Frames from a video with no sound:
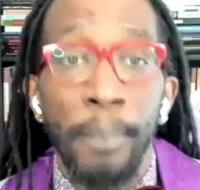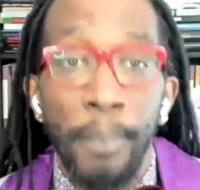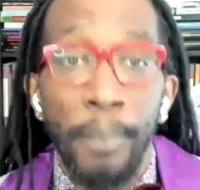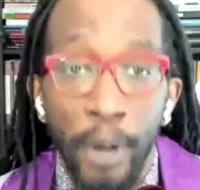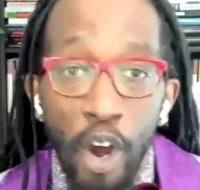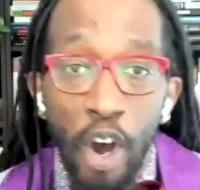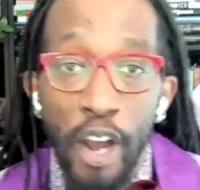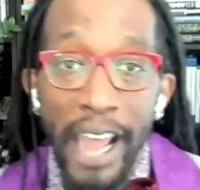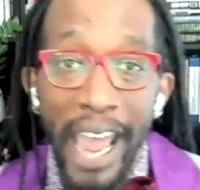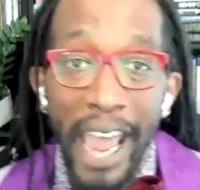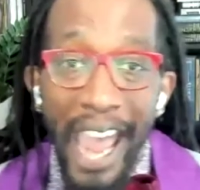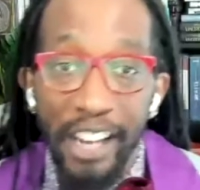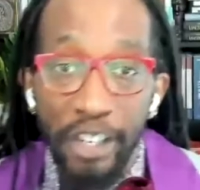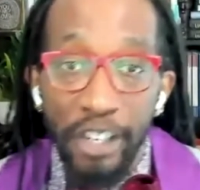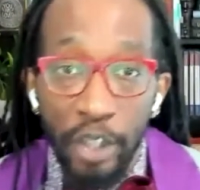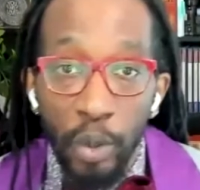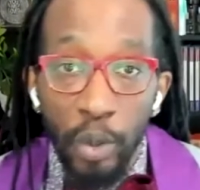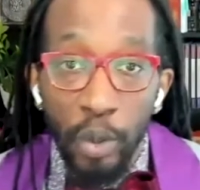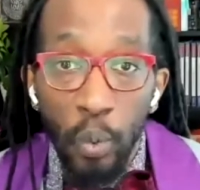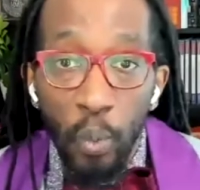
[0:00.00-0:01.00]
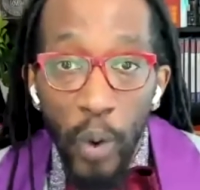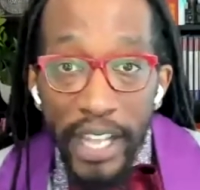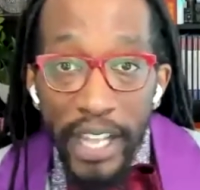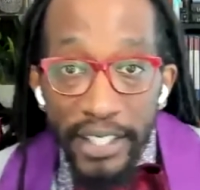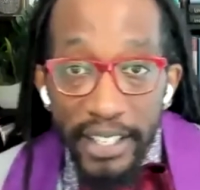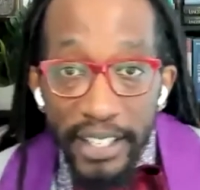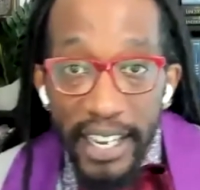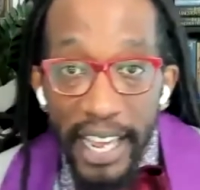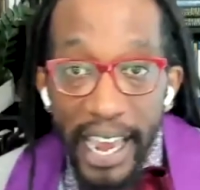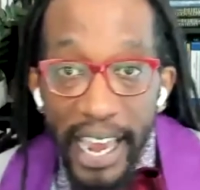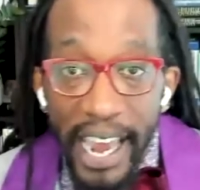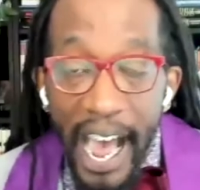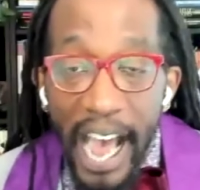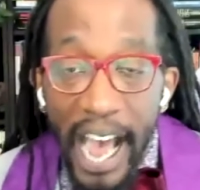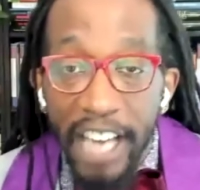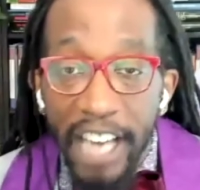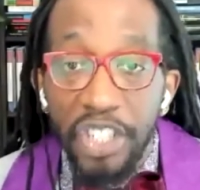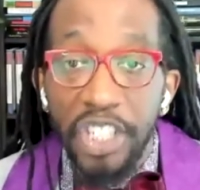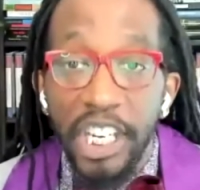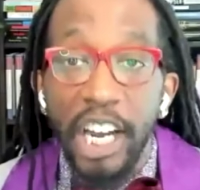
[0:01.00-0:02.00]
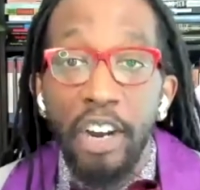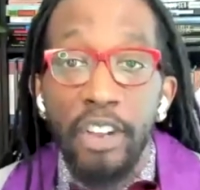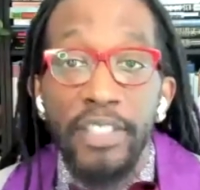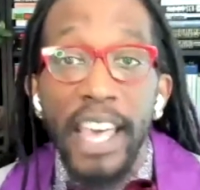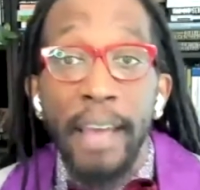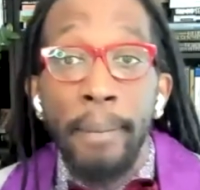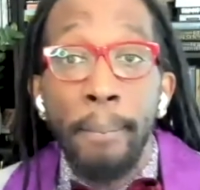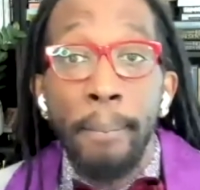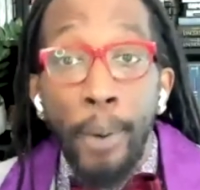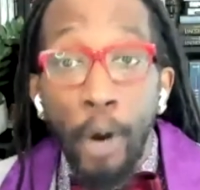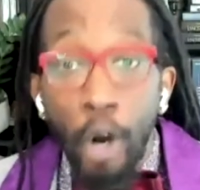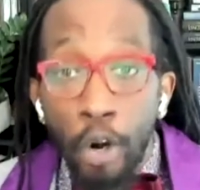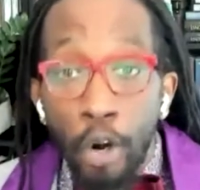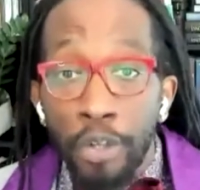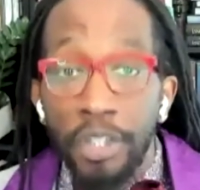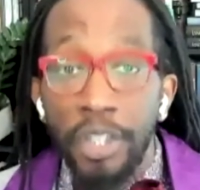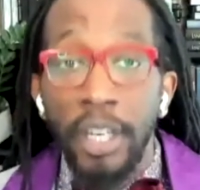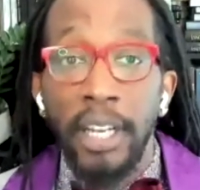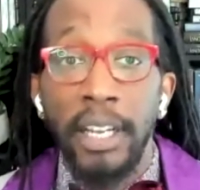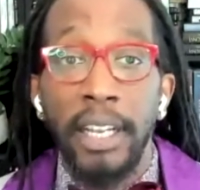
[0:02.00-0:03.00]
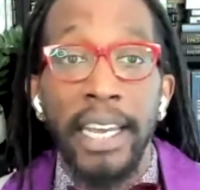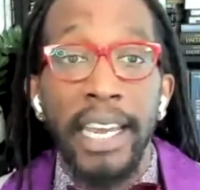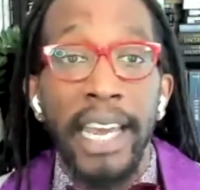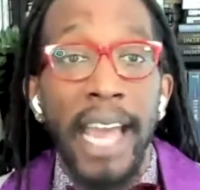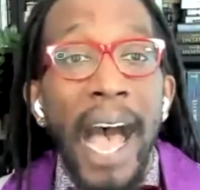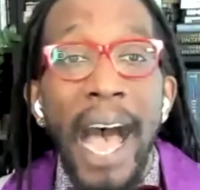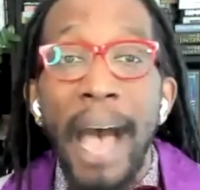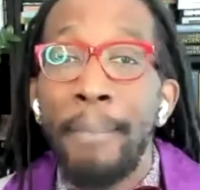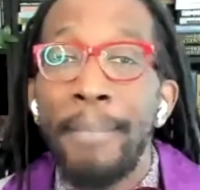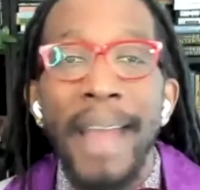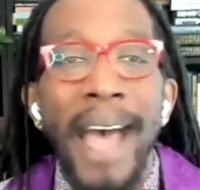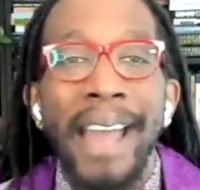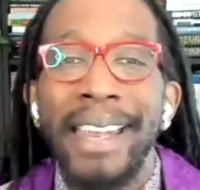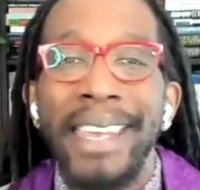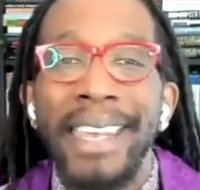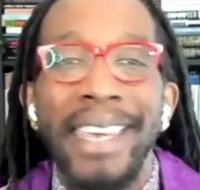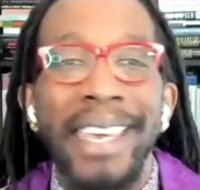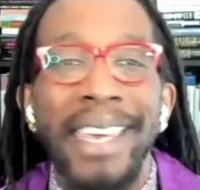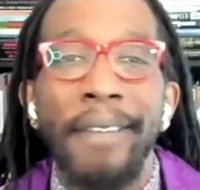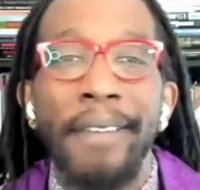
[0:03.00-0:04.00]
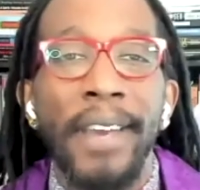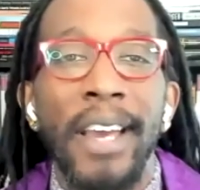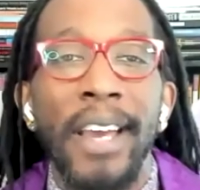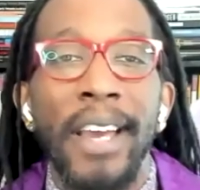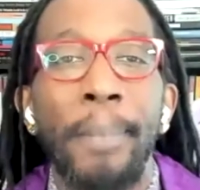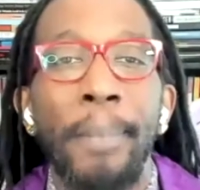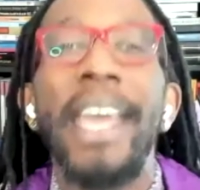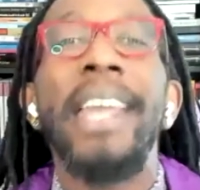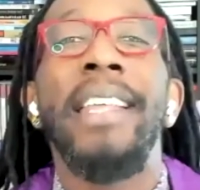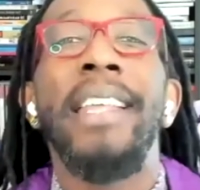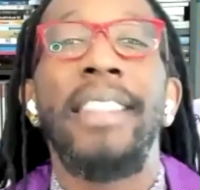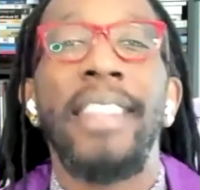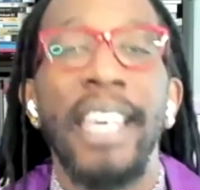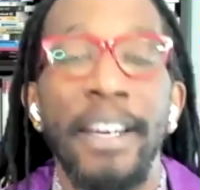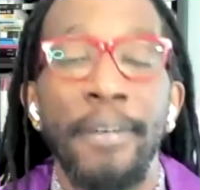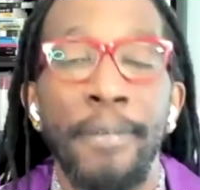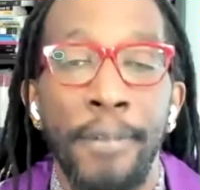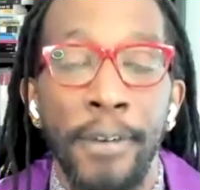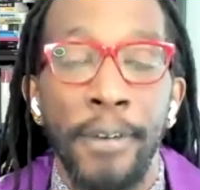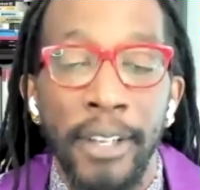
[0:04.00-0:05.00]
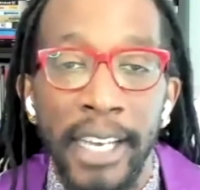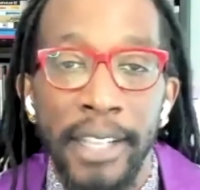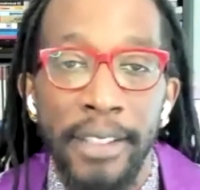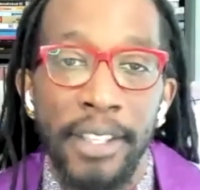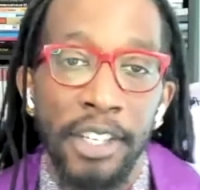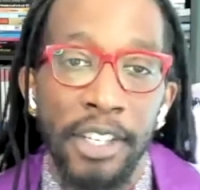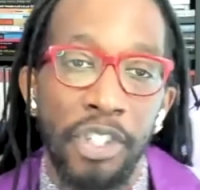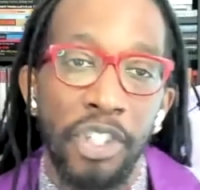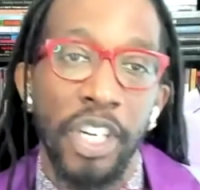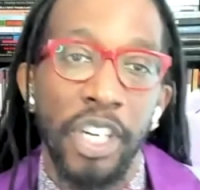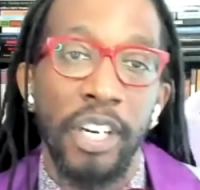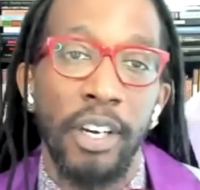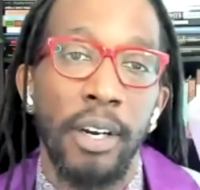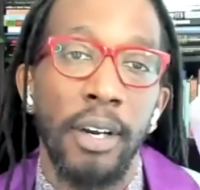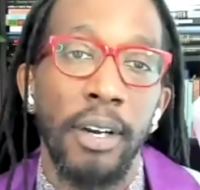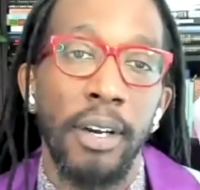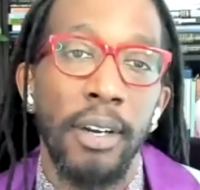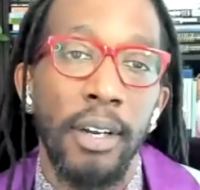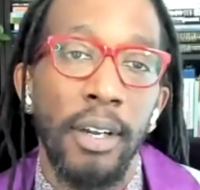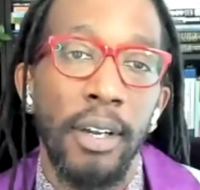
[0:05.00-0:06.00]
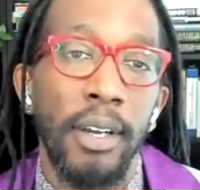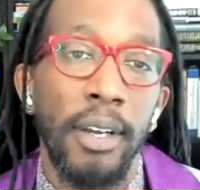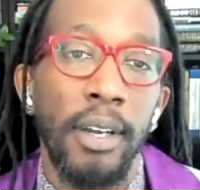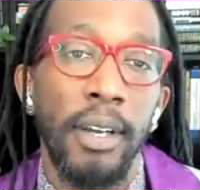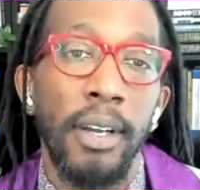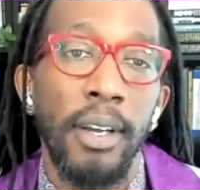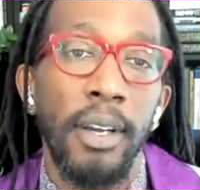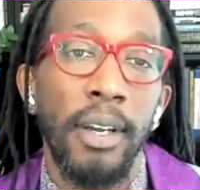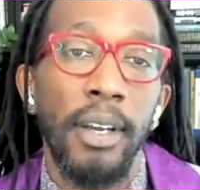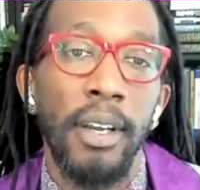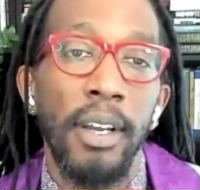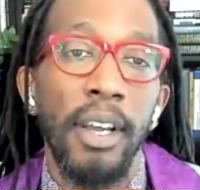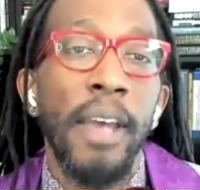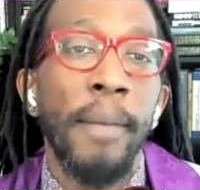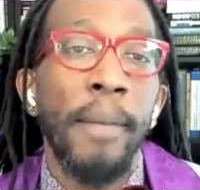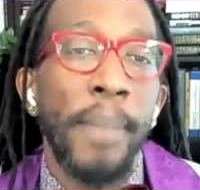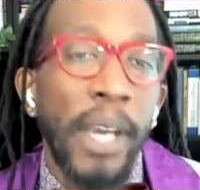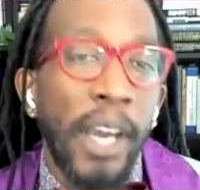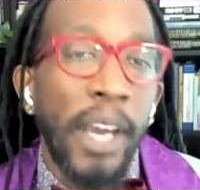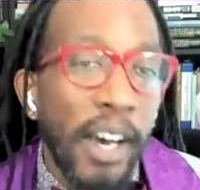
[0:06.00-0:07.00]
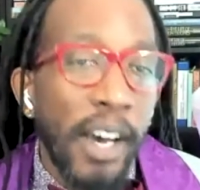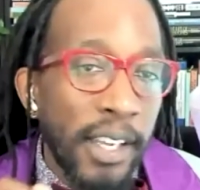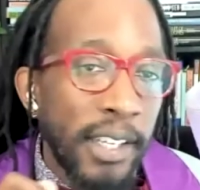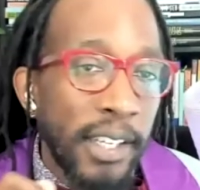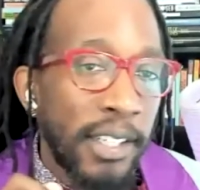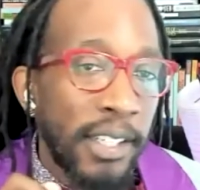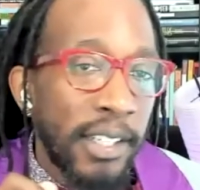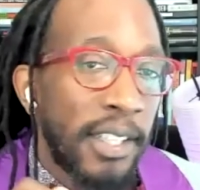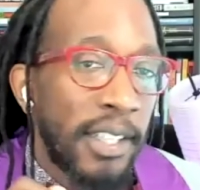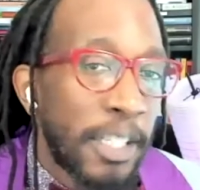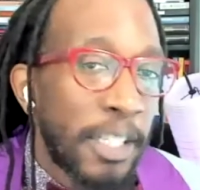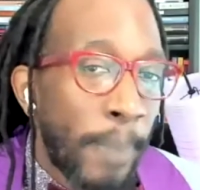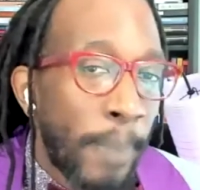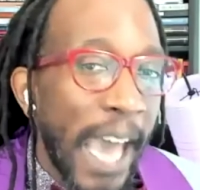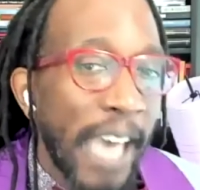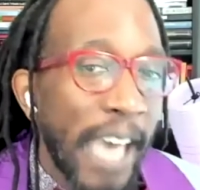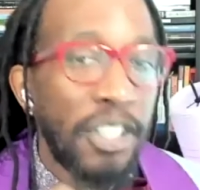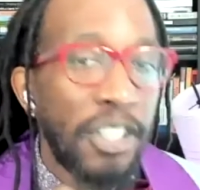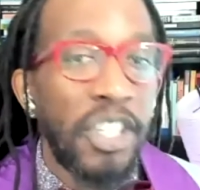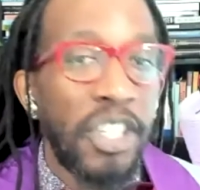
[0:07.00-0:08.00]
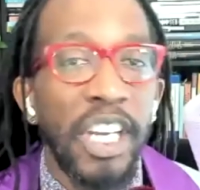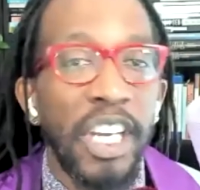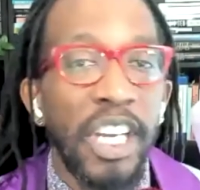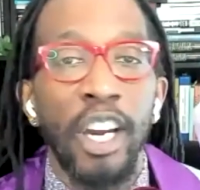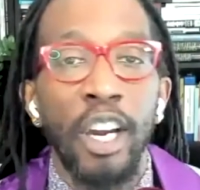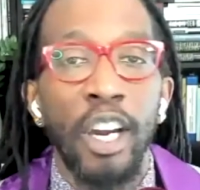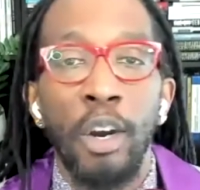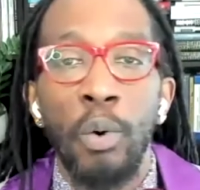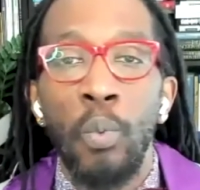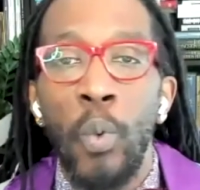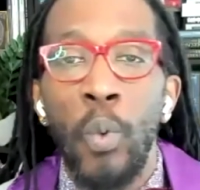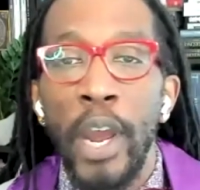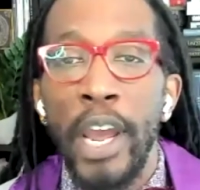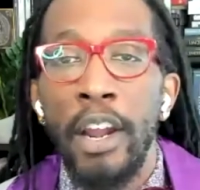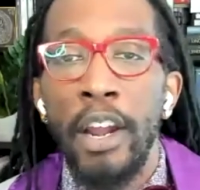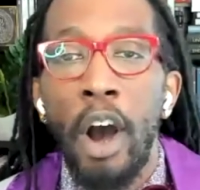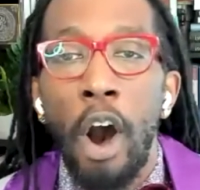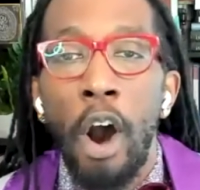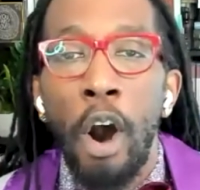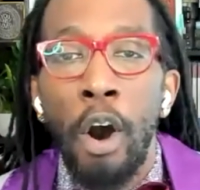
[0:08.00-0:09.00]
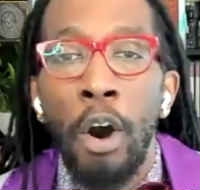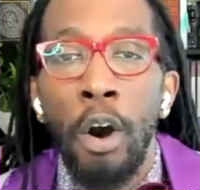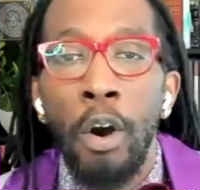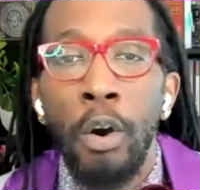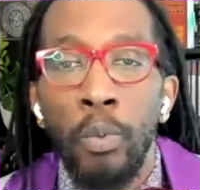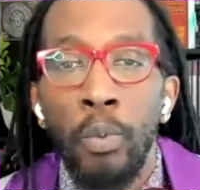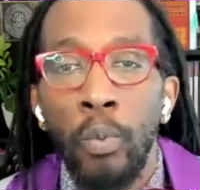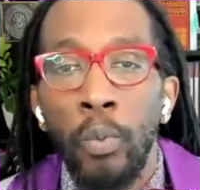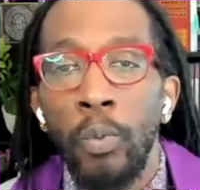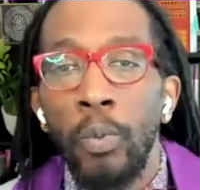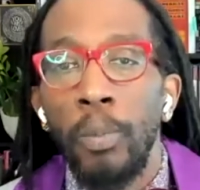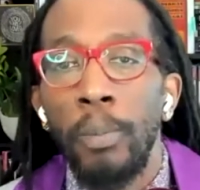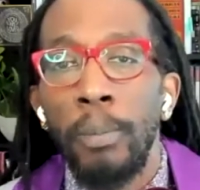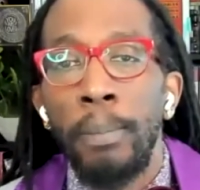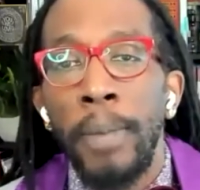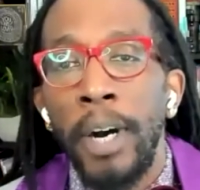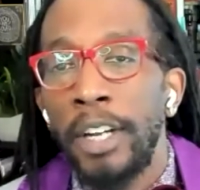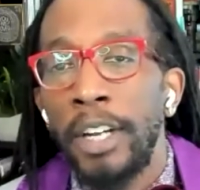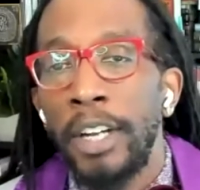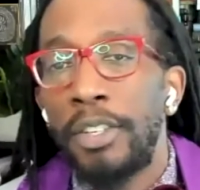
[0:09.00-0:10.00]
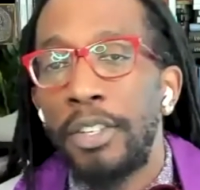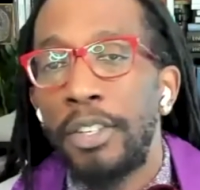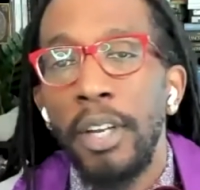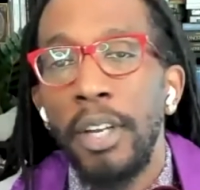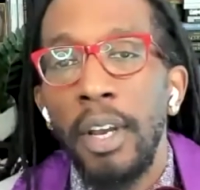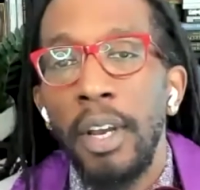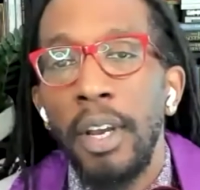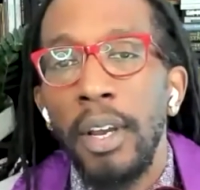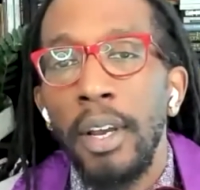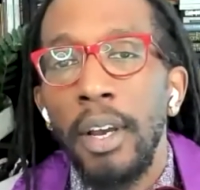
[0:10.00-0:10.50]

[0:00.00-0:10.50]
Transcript: But on Ash Wednesday, I shared that personally, I'm not giving up anything for Lent this year, because this past year, when so much